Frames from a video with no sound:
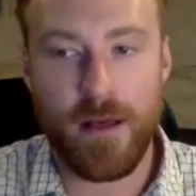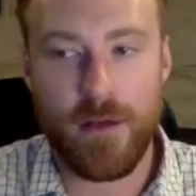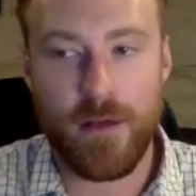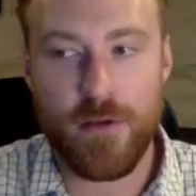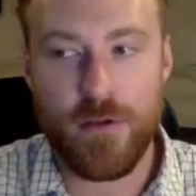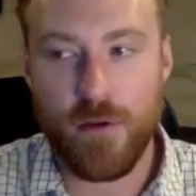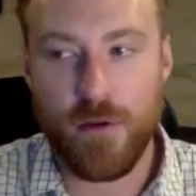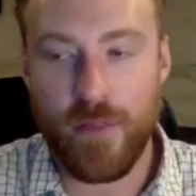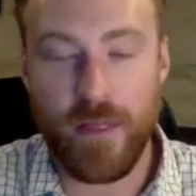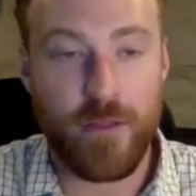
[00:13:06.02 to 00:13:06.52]

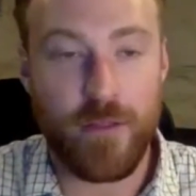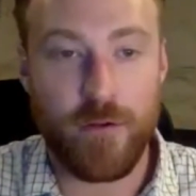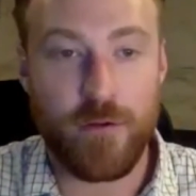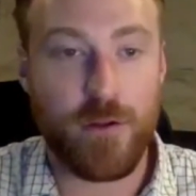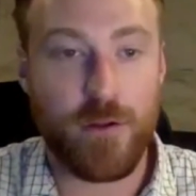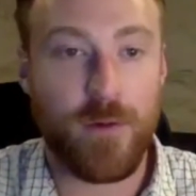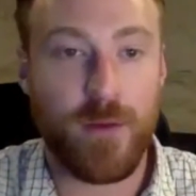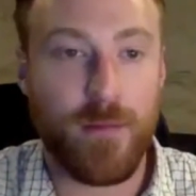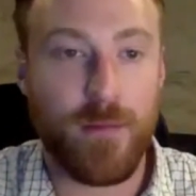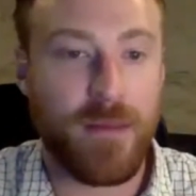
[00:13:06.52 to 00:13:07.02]
show that they're
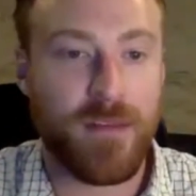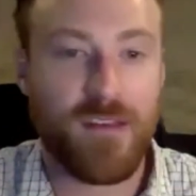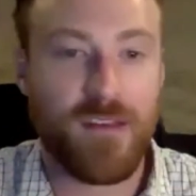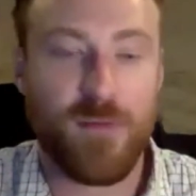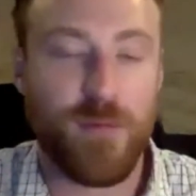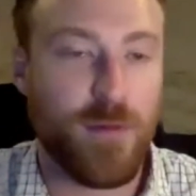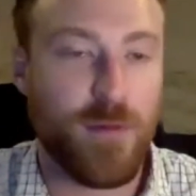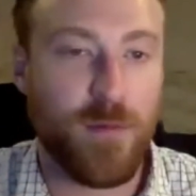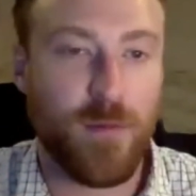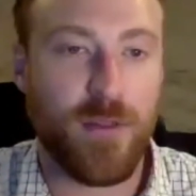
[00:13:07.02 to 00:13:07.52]
doing
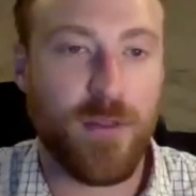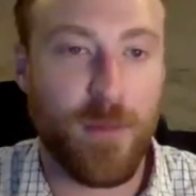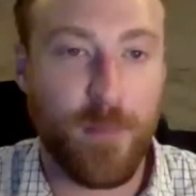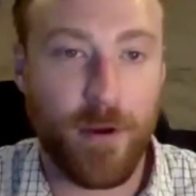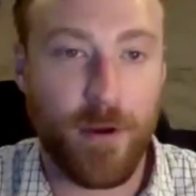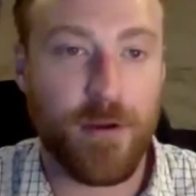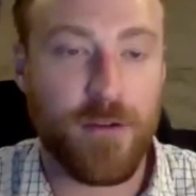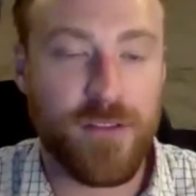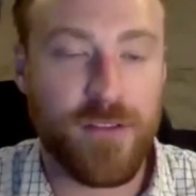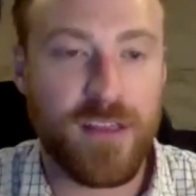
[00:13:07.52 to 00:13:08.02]
business with a
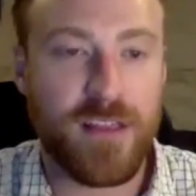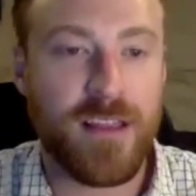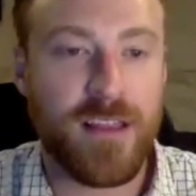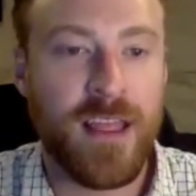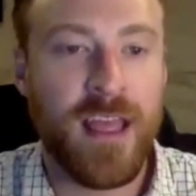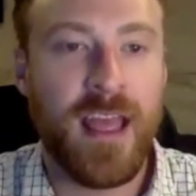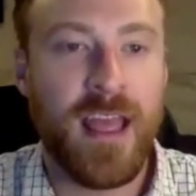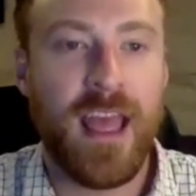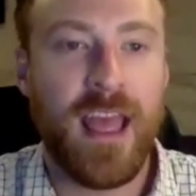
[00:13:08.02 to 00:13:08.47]
person.